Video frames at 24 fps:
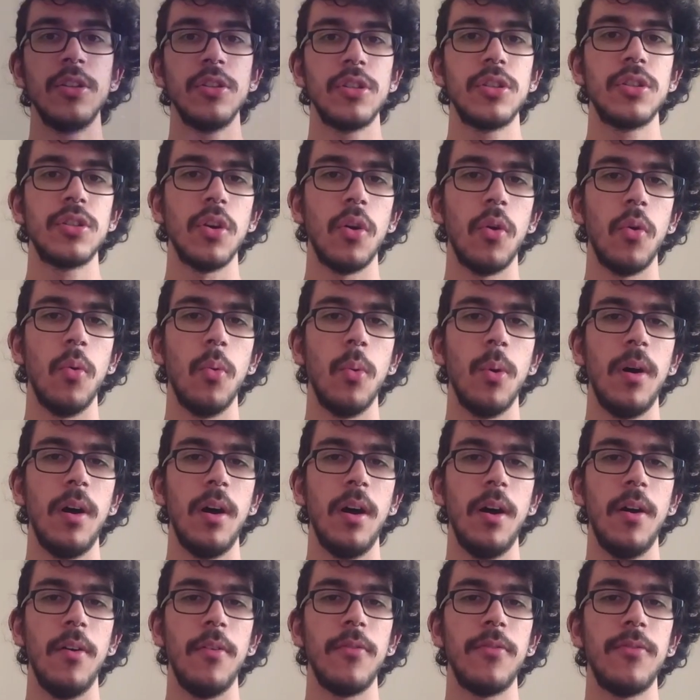So
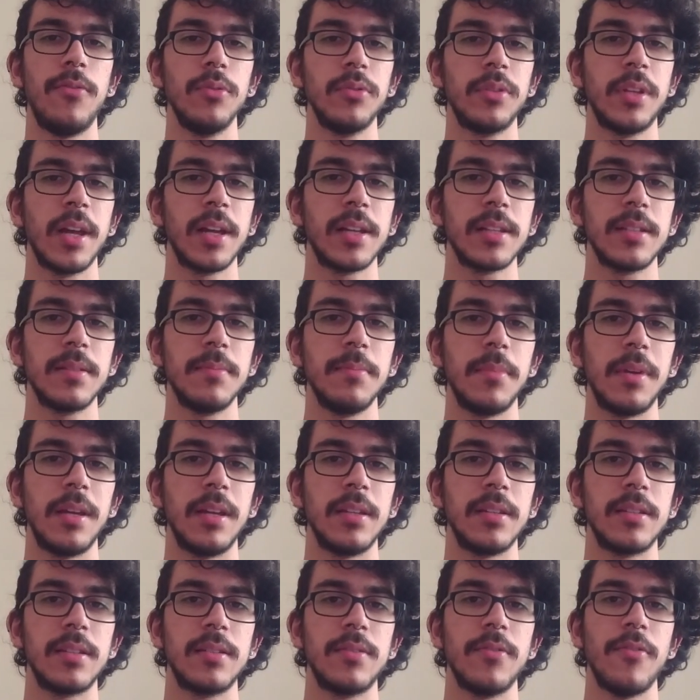Futex
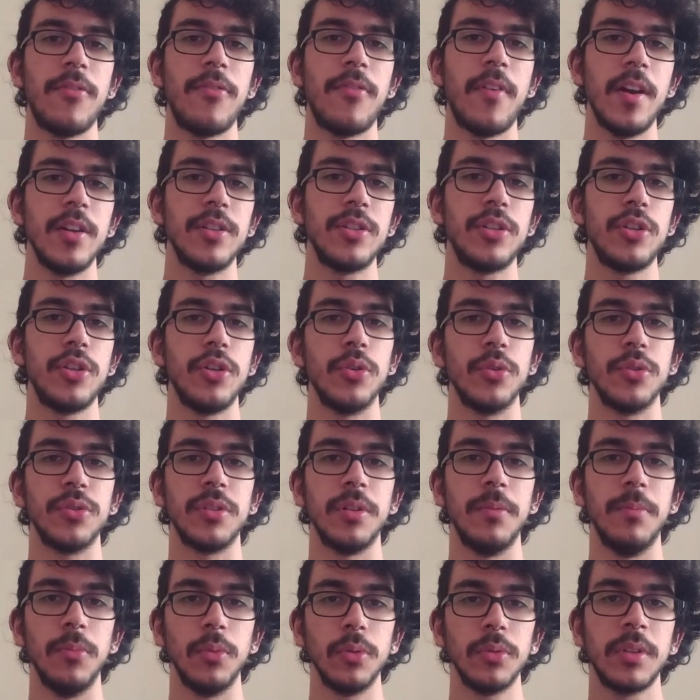means fast
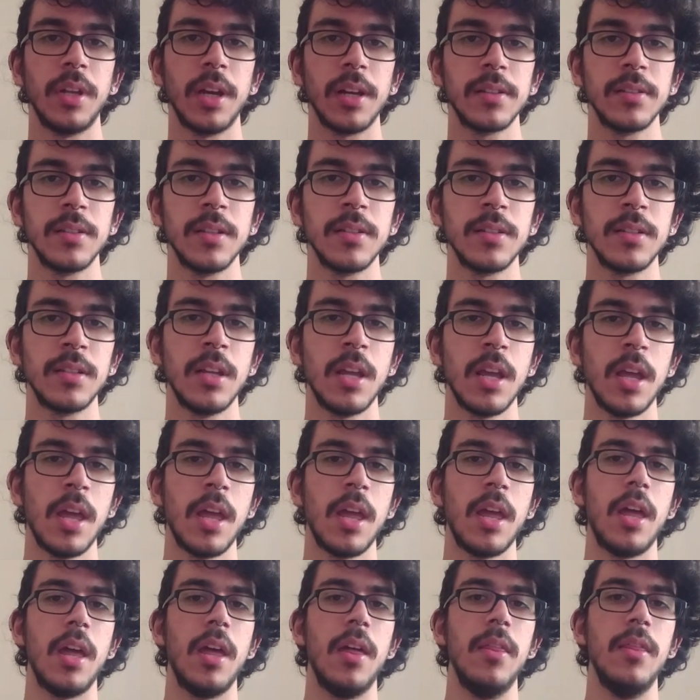user mutexes
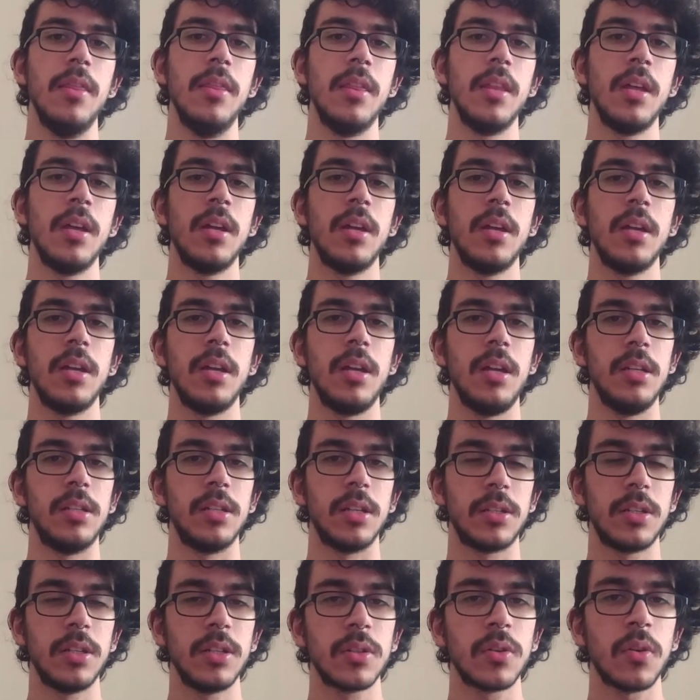and is a
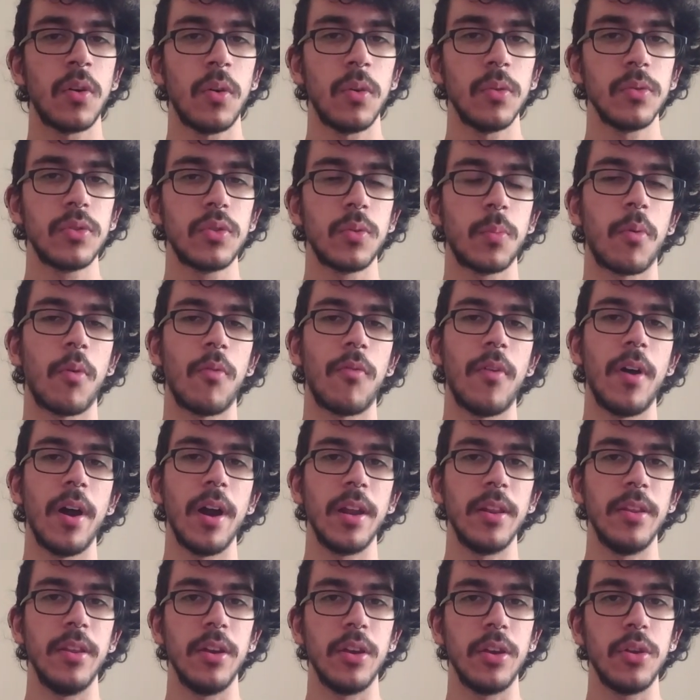syscall to
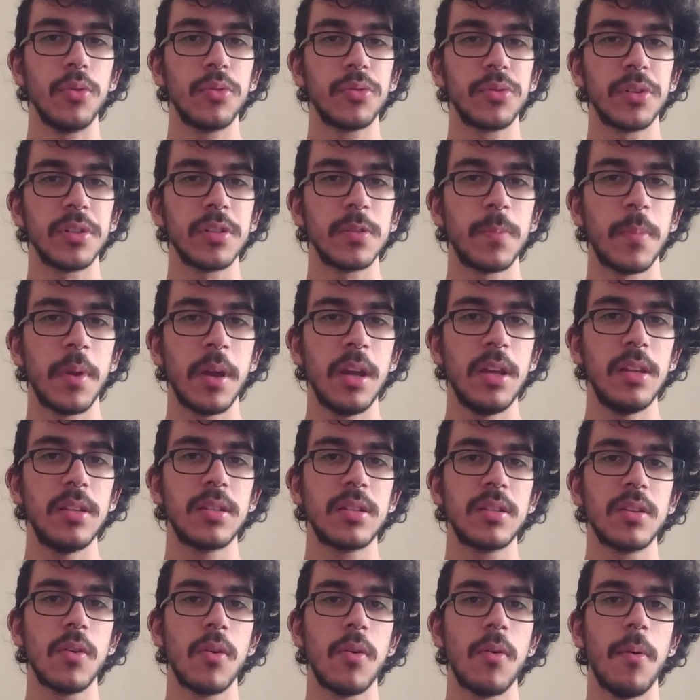provide the user
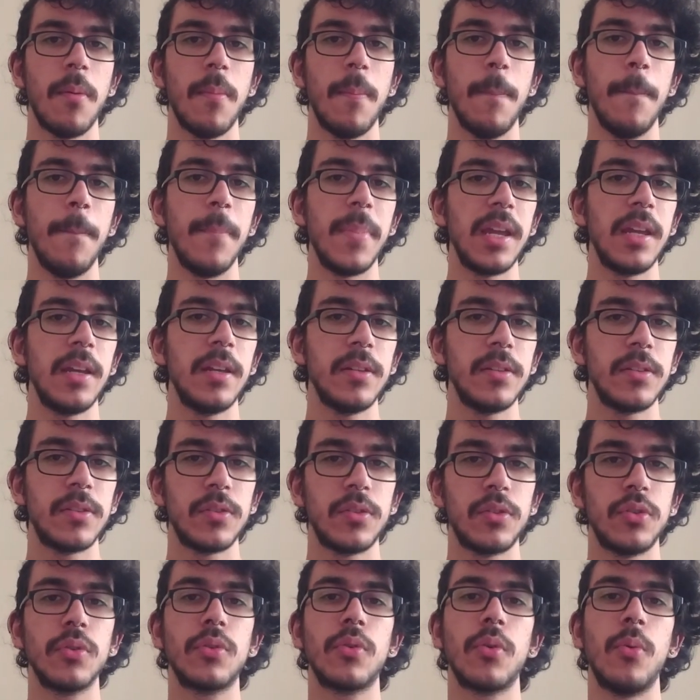space means
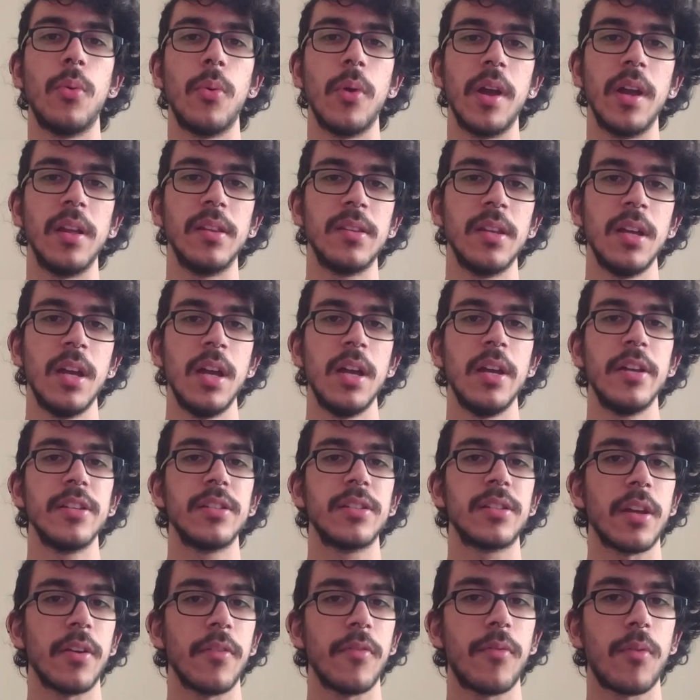to create
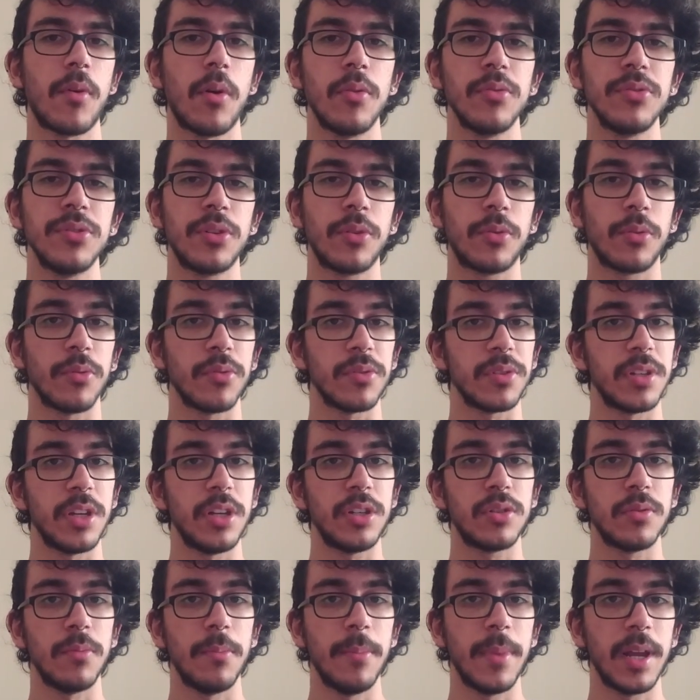several
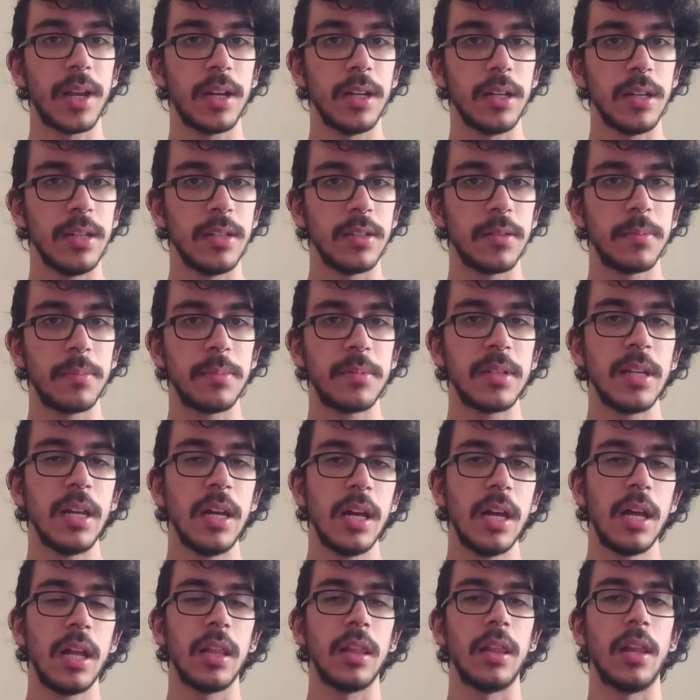synchronization mechanisms
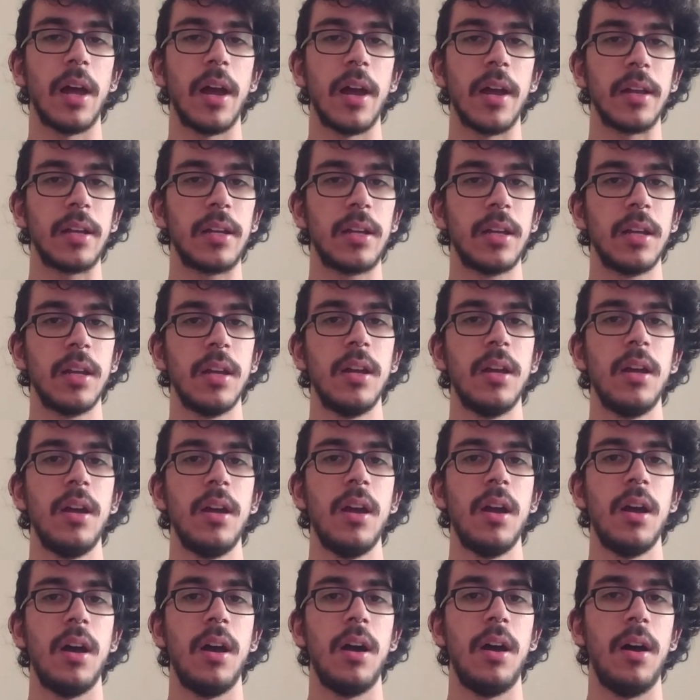like
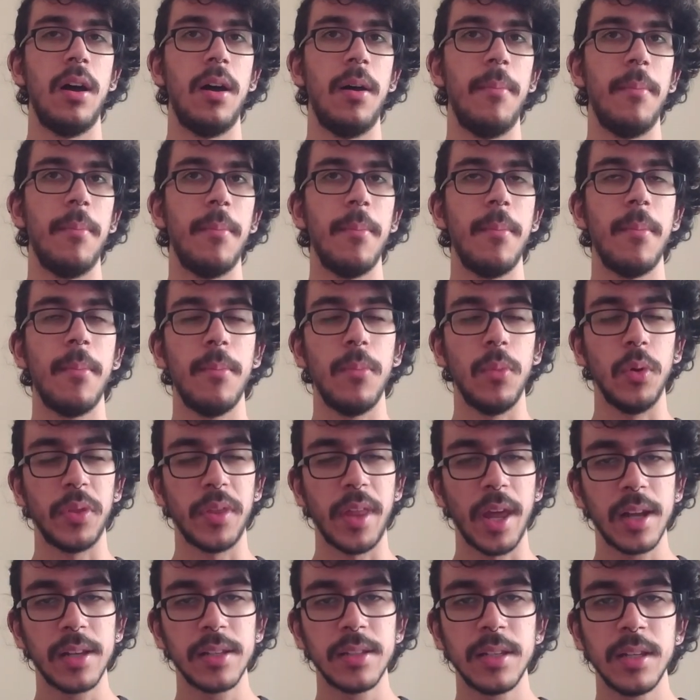
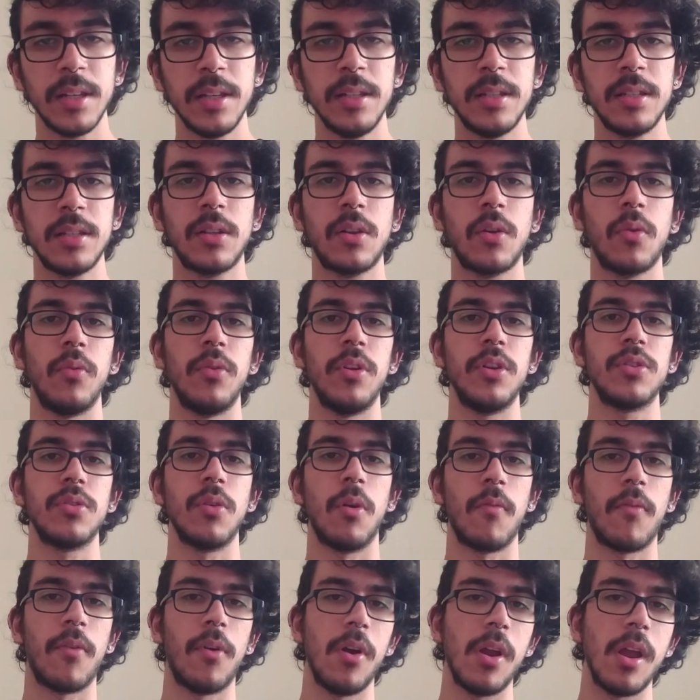mutexes,
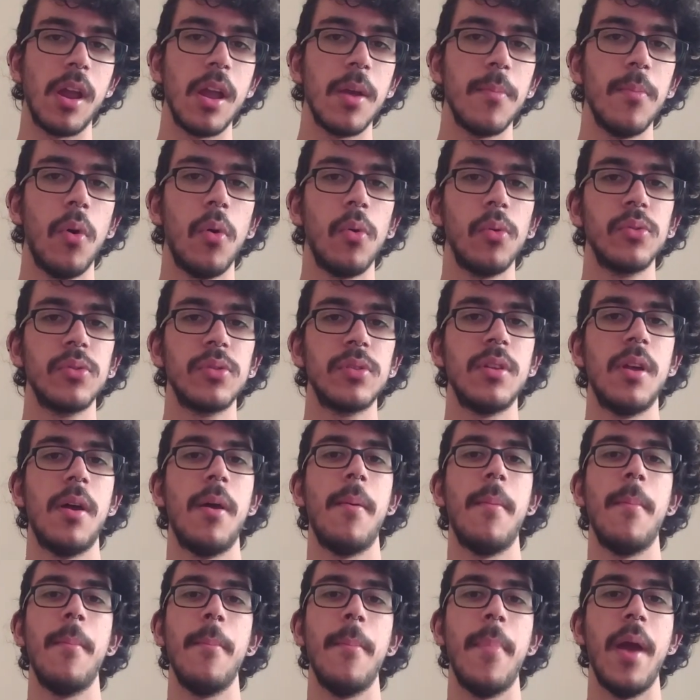conditional variables,
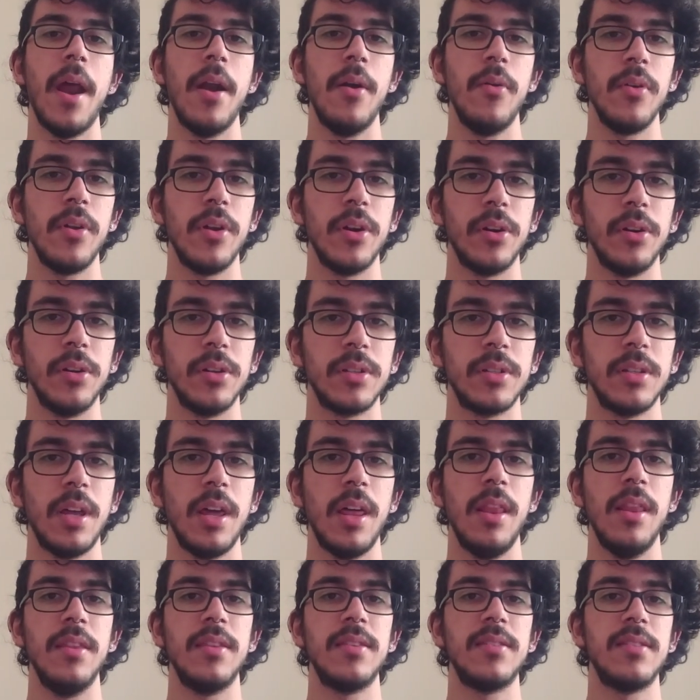barriers,
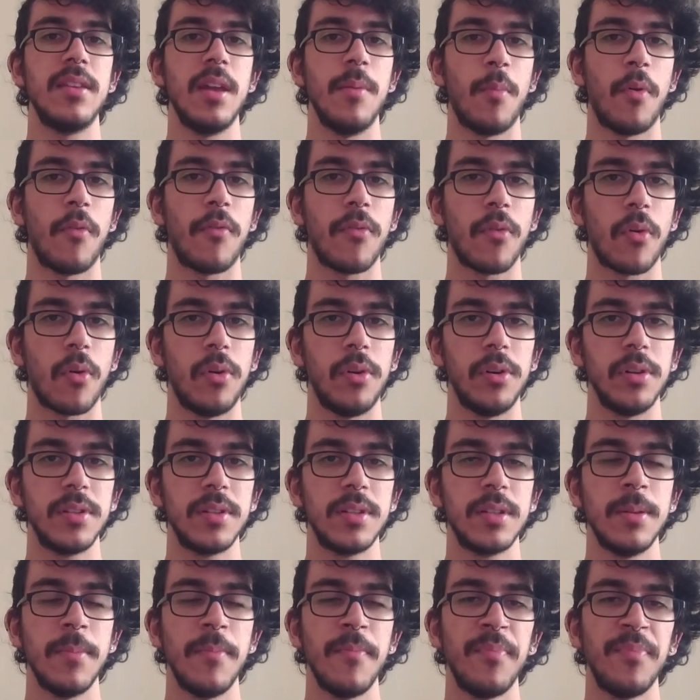and
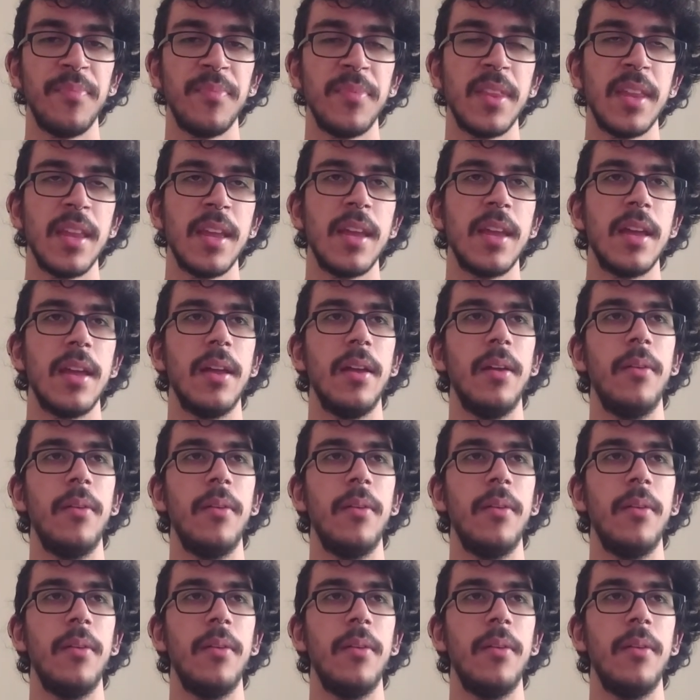semaphores.